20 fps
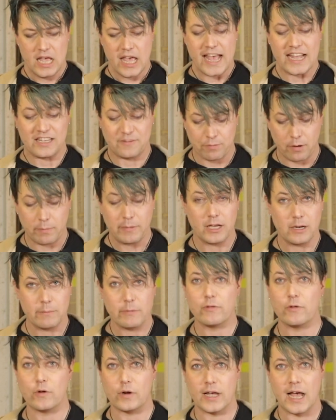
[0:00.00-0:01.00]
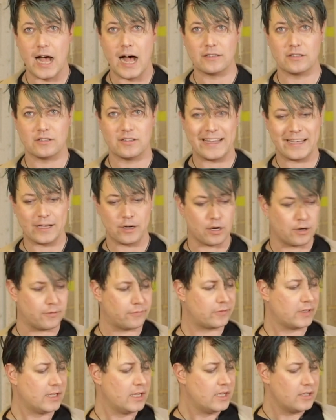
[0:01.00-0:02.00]
It's probably going to be very hard to take
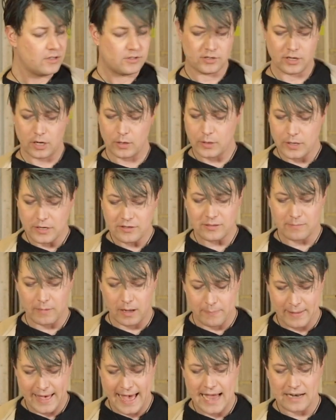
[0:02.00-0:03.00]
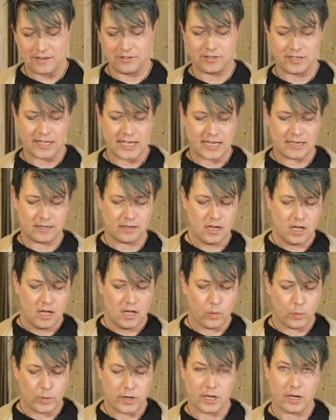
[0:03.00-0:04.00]
off. So using my powders again,
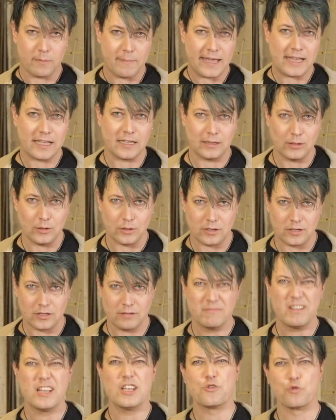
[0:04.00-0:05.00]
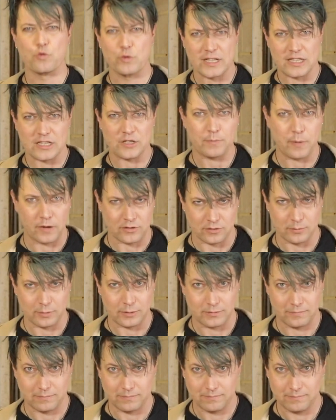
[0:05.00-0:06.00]
we're going to make it look as real as
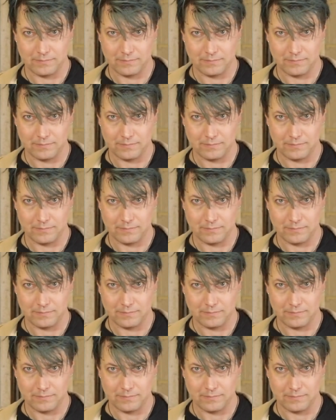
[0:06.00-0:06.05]
possible.